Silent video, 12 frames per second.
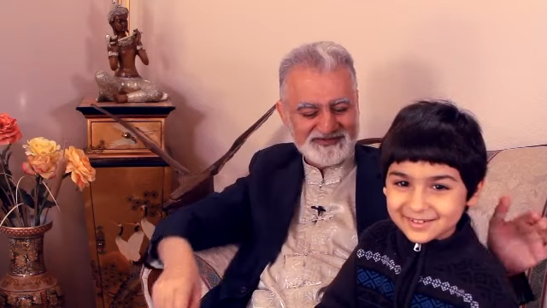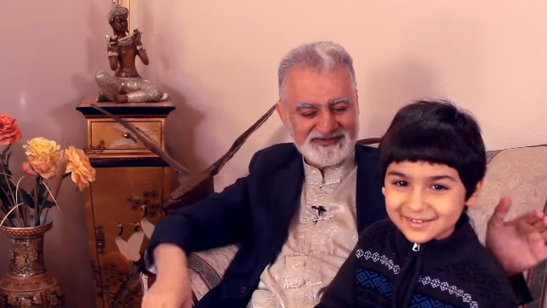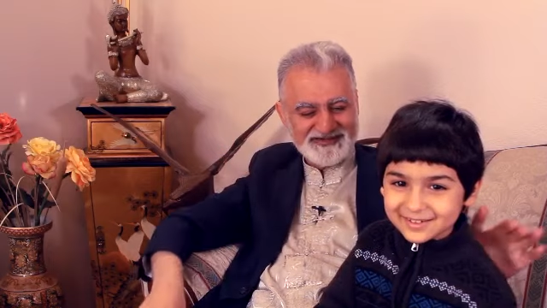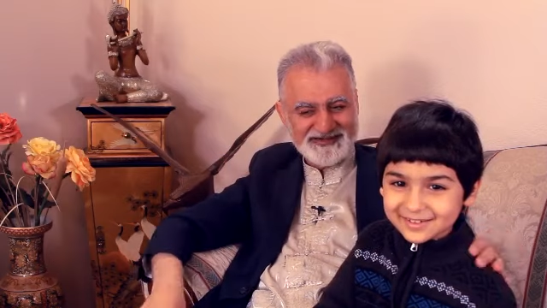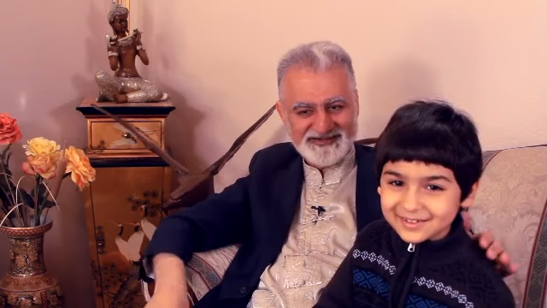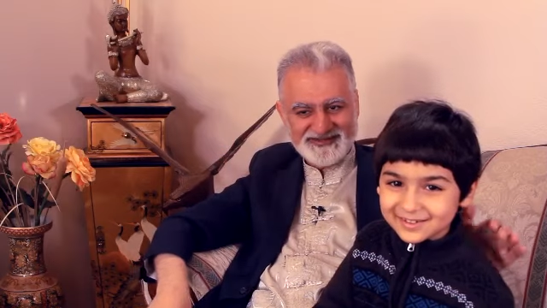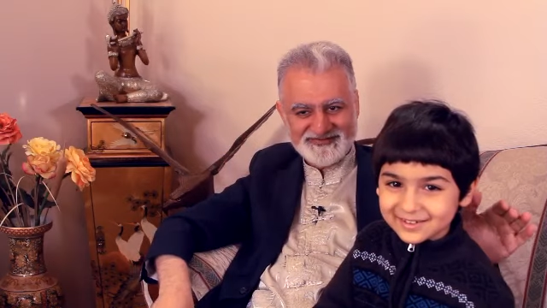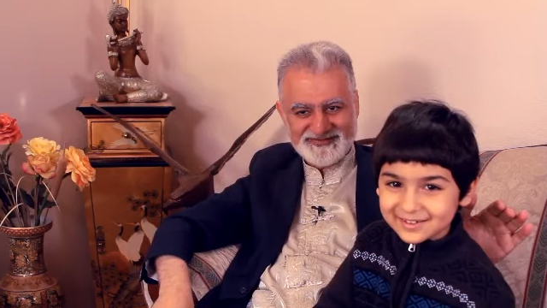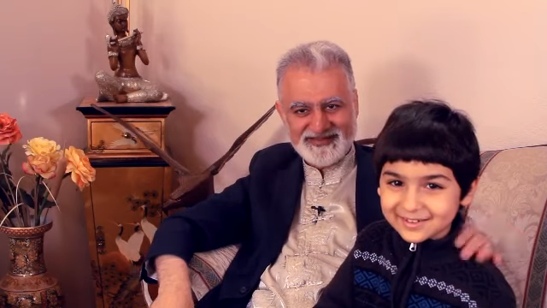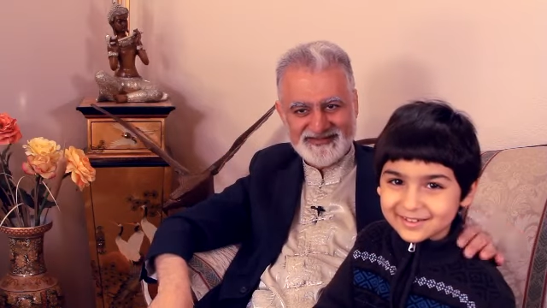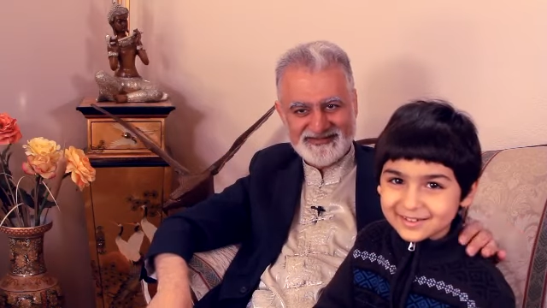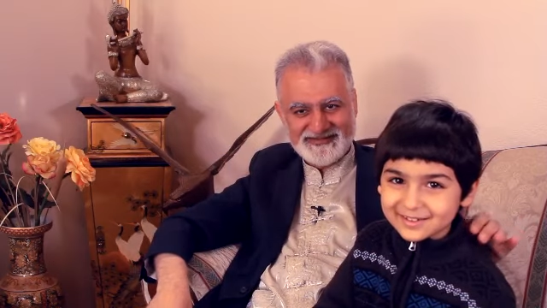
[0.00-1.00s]
Speaker 1: there.
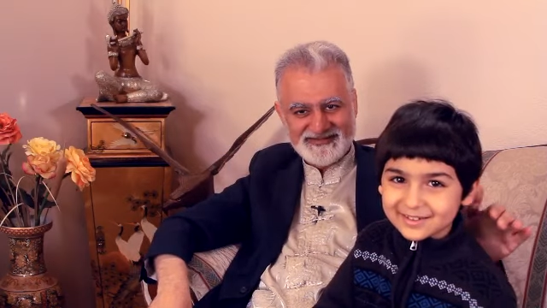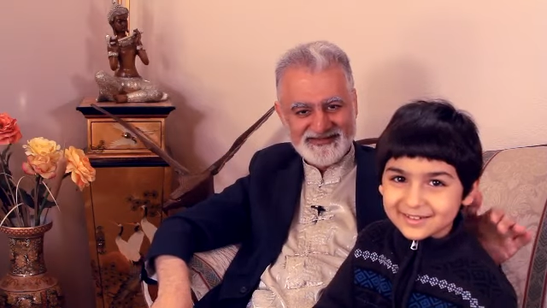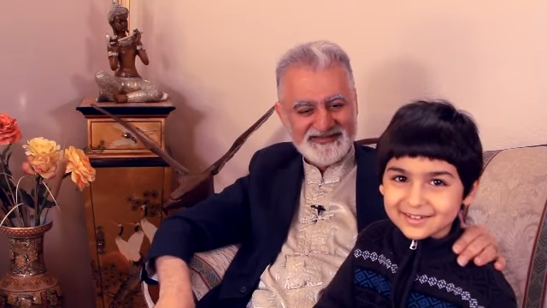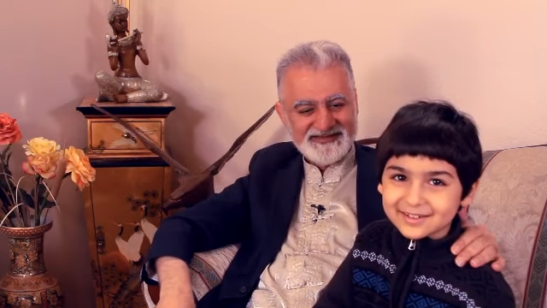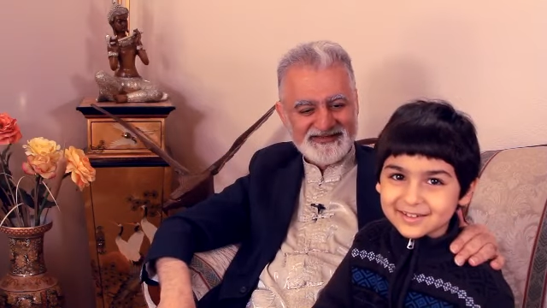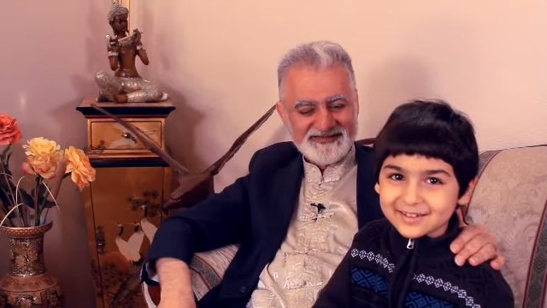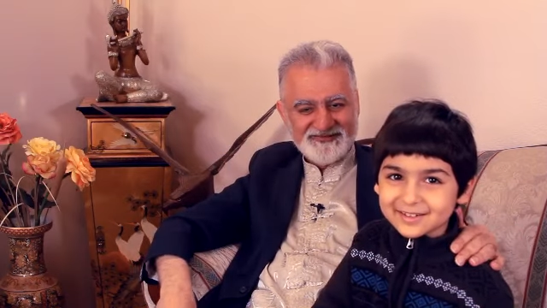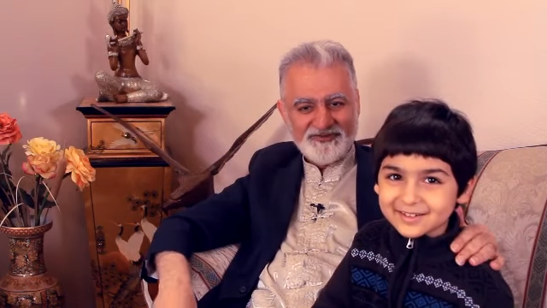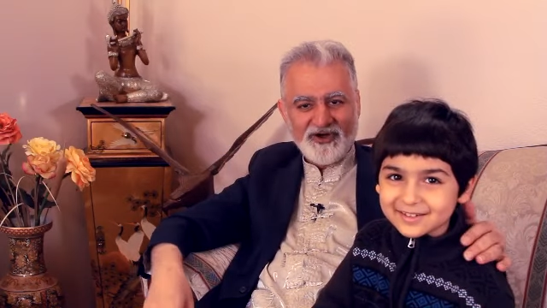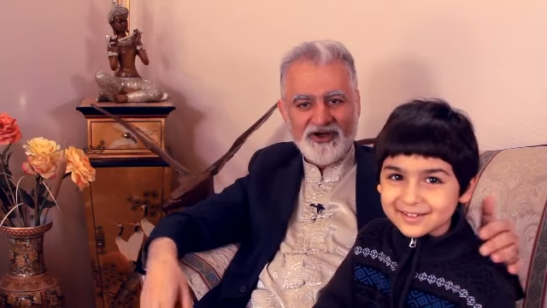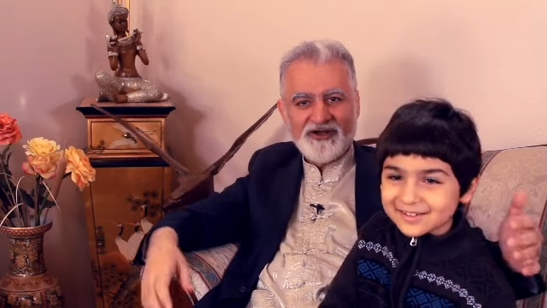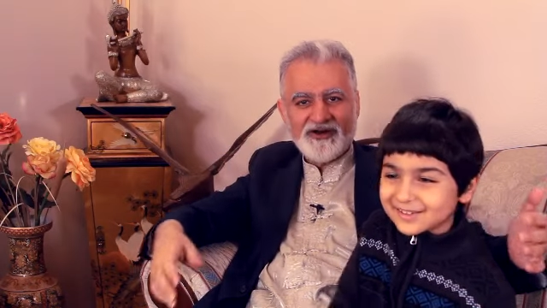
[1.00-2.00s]
Exactly. So
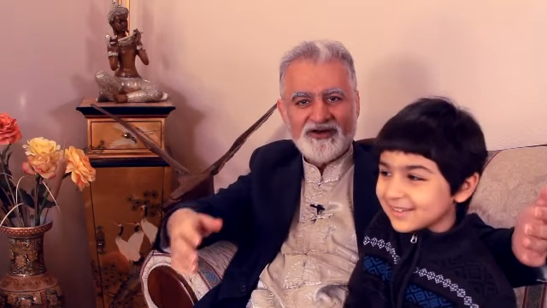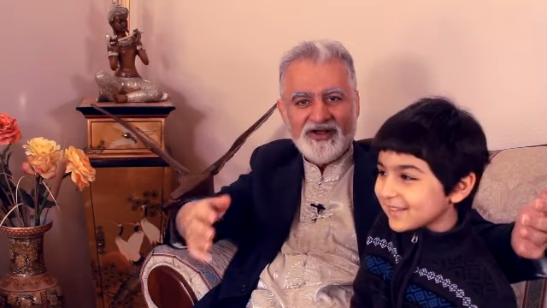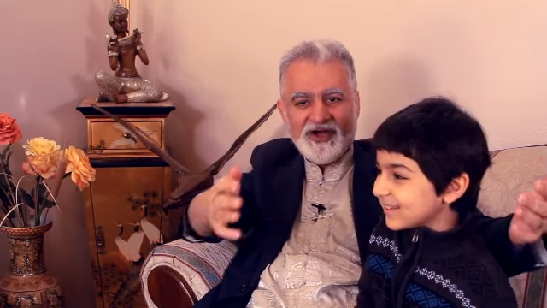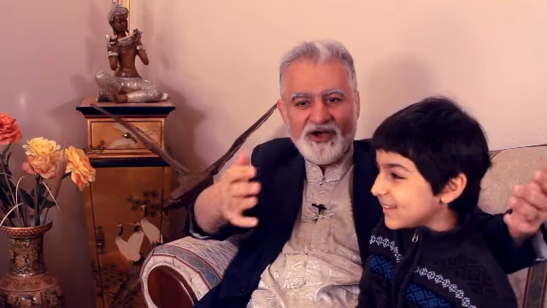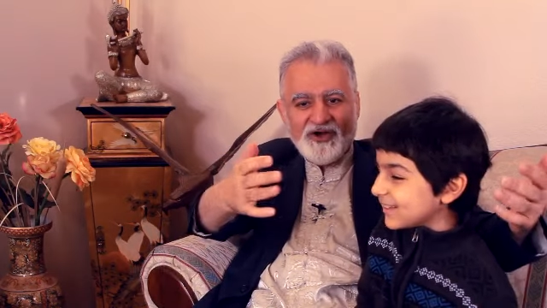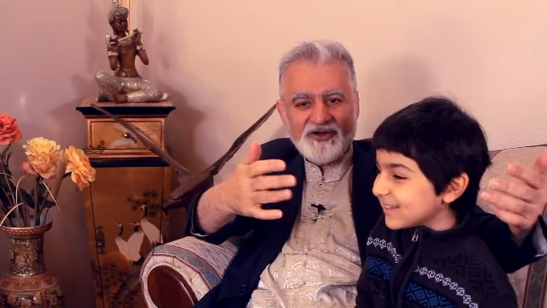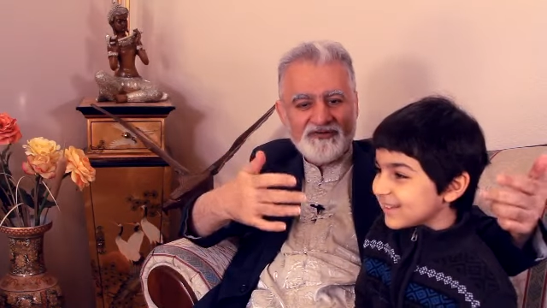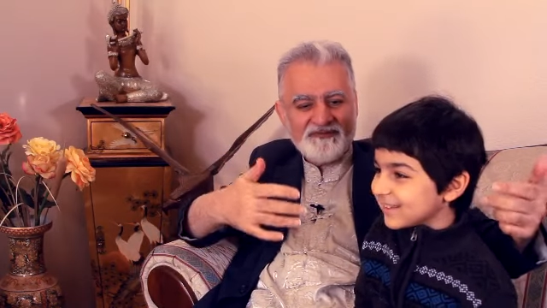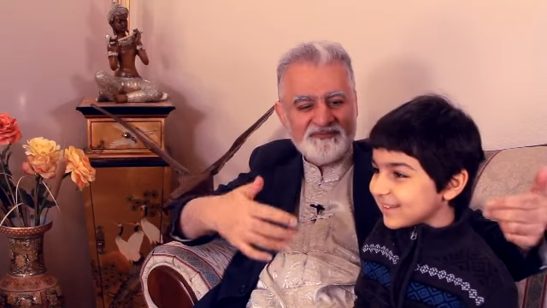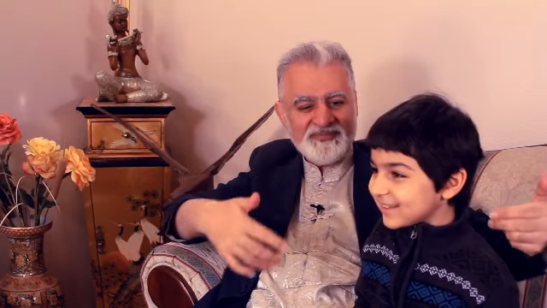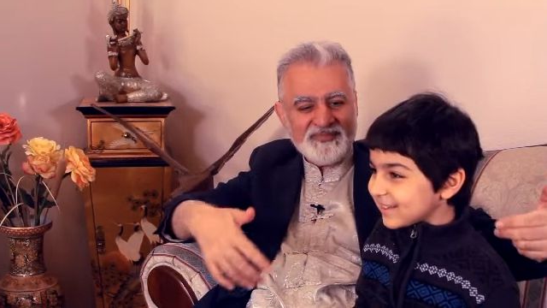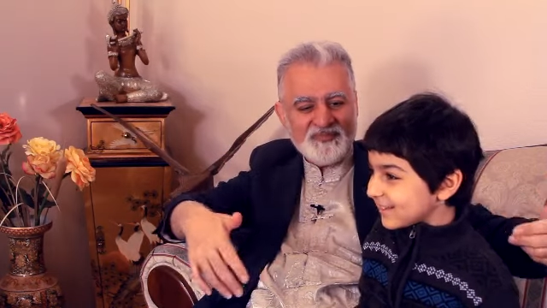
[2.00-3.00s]
our our
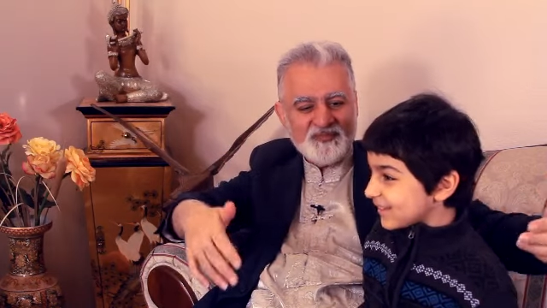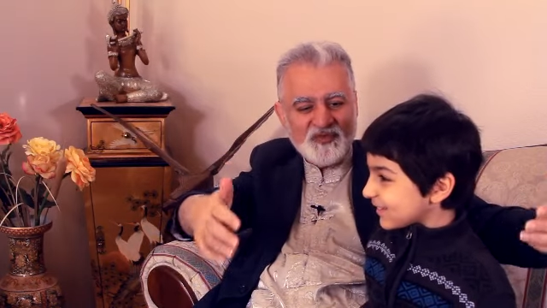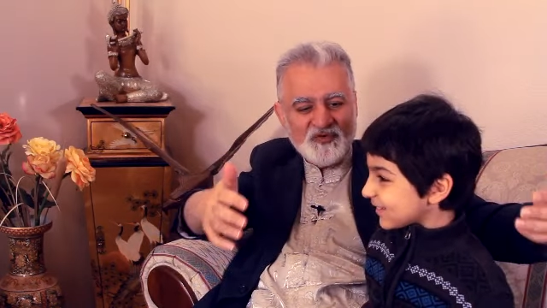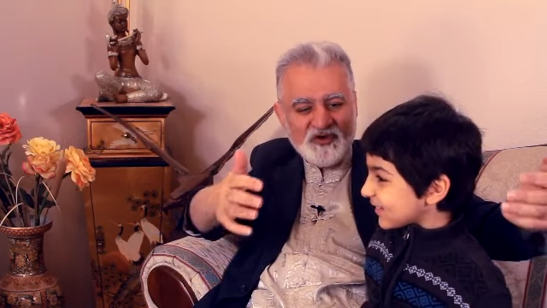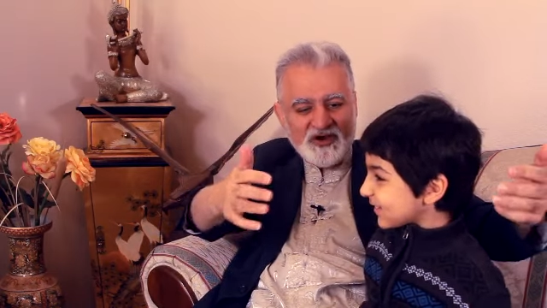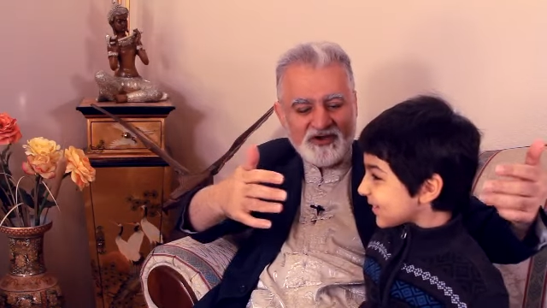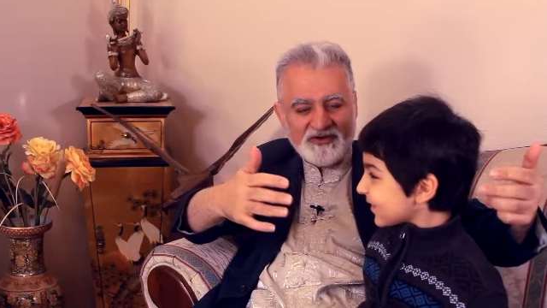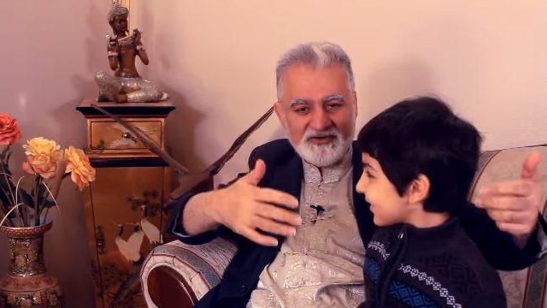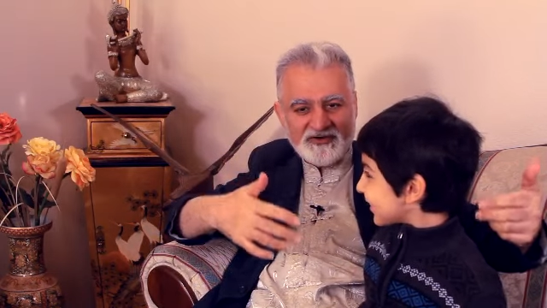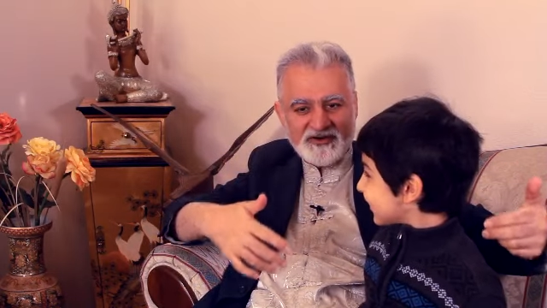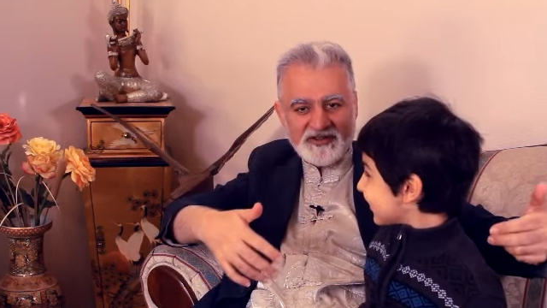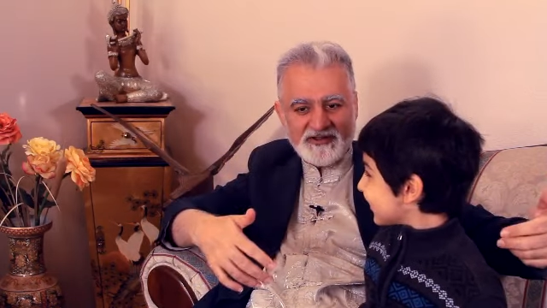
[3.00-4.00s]
our
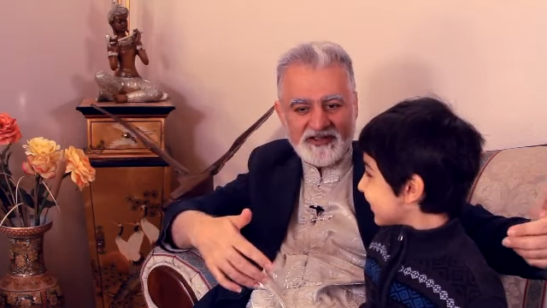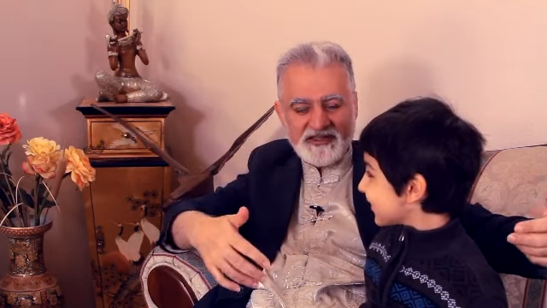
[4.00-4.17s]
uh,